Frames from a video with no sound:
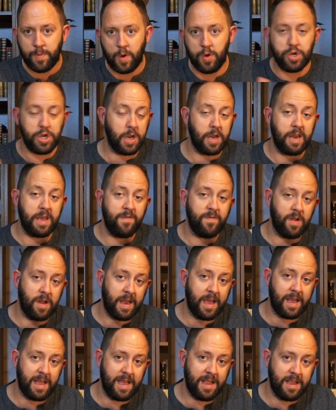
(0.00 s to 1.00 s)
which I'll leave a
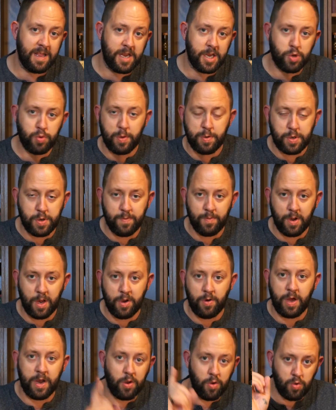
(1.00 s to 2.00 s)
link in the description
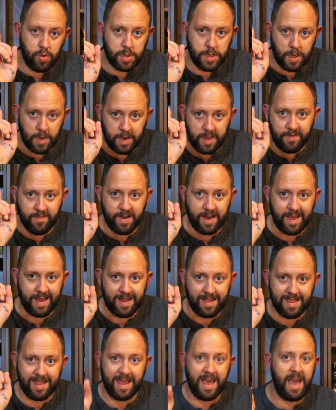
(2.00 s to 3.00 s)
below, and I'll also leave a
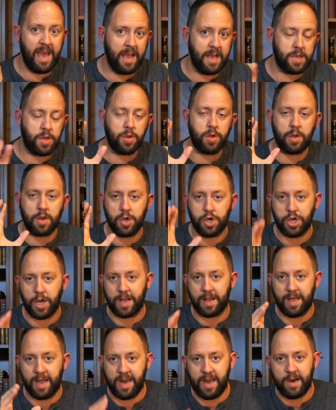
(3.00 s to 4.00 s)
link there so you can
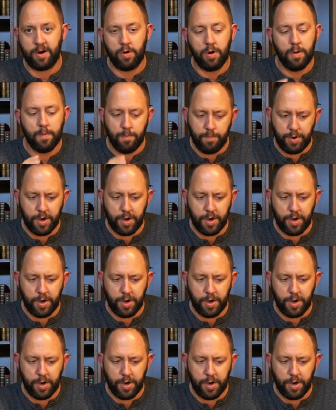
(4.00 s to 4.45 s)
check that out.